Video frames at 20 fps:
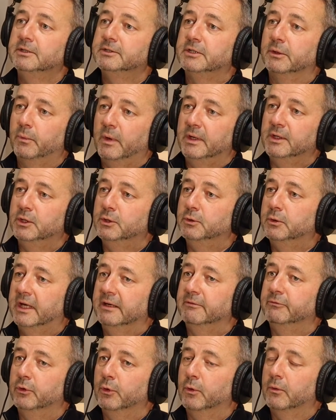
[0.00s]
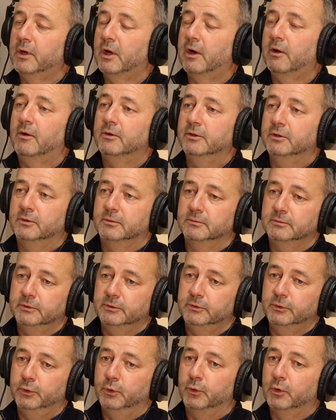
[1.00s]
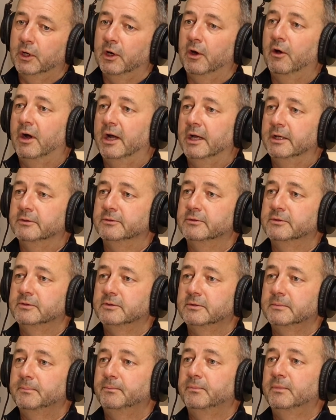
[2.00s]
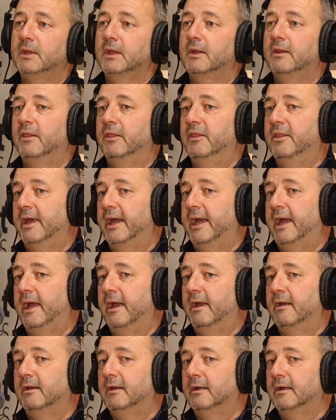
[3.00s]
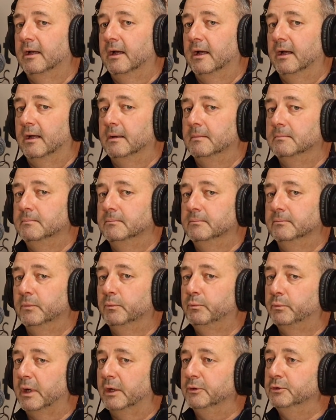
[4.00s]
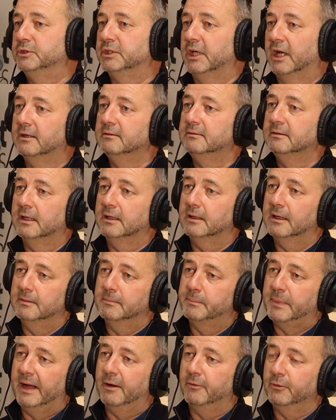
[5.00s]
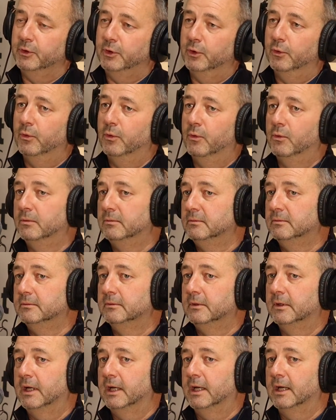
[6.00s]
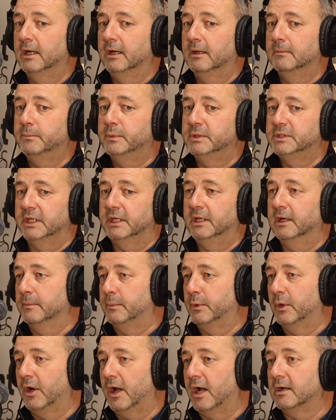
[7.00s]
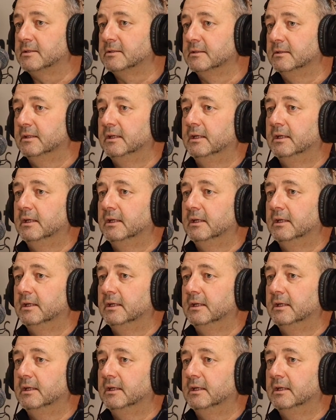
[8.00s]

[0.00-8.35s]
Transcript: So when you give your clients their brochure about your particular product,